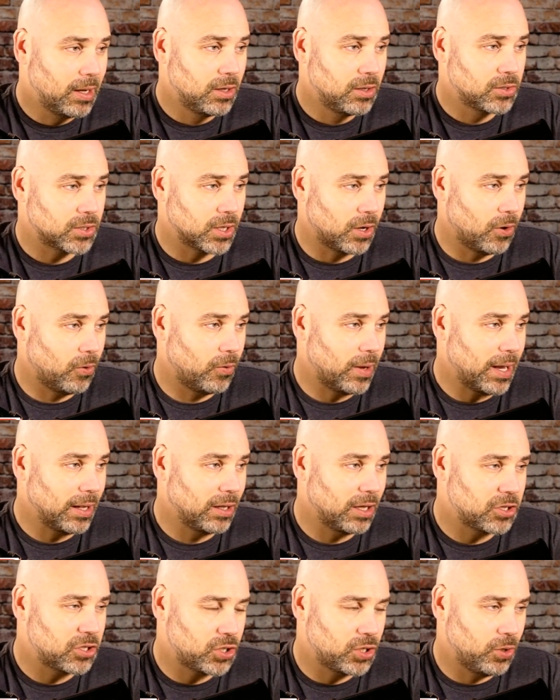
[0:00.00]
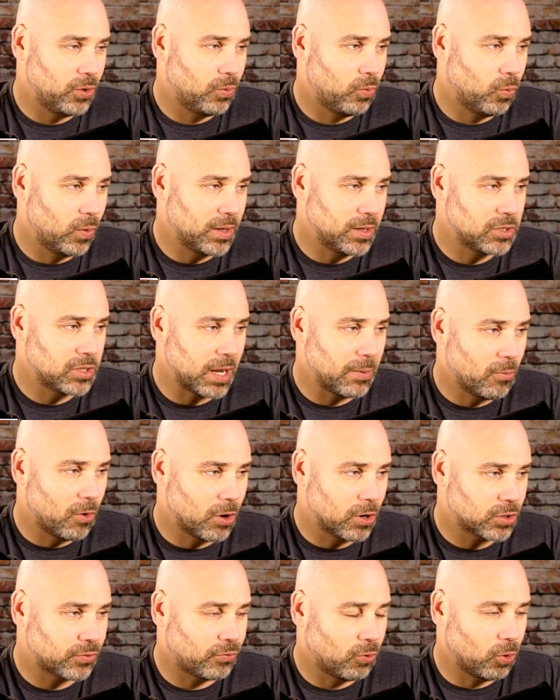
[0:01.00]
So LSU, Wednesday,
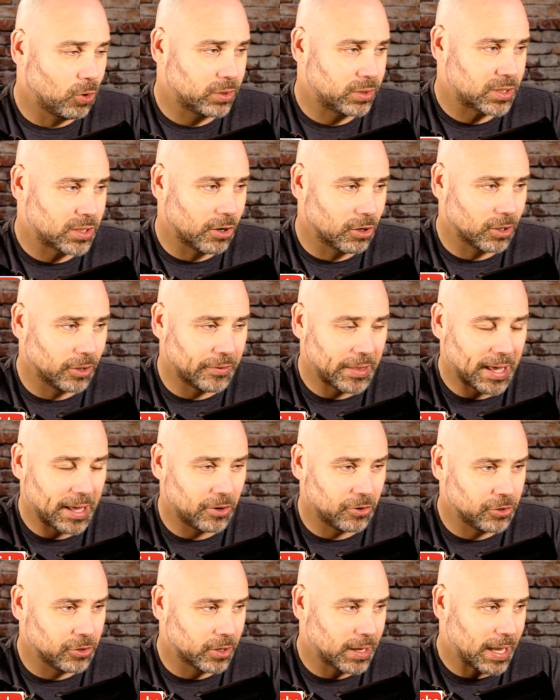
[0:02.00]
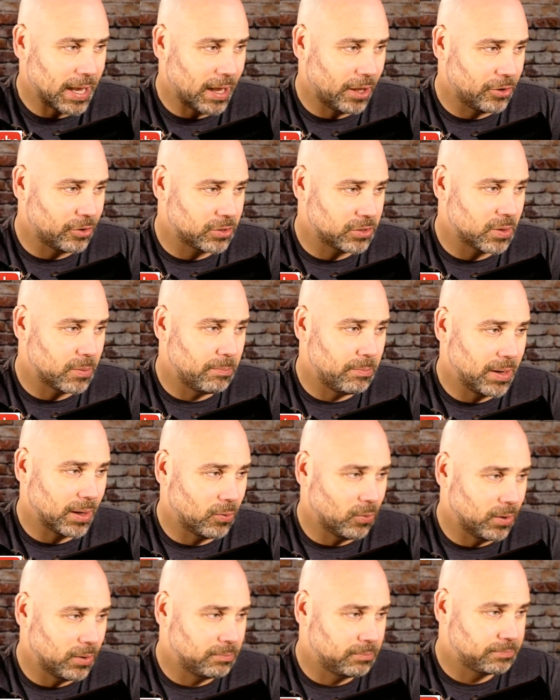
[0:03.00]
March 4th, circle that on your calendar. It's a big
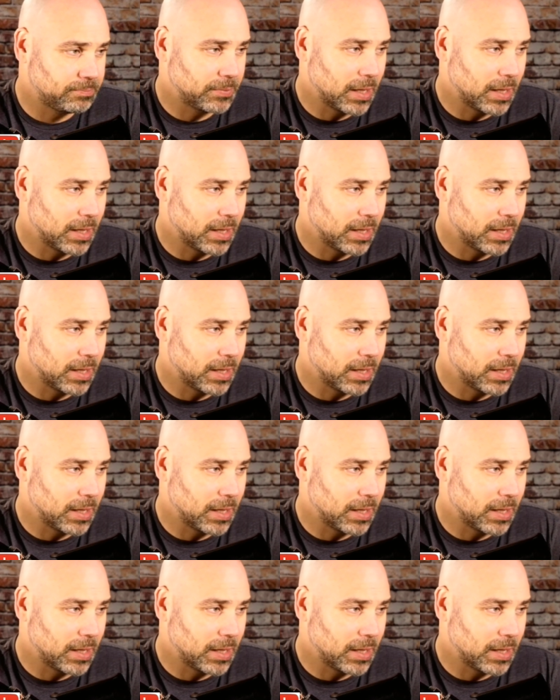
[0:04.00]
one.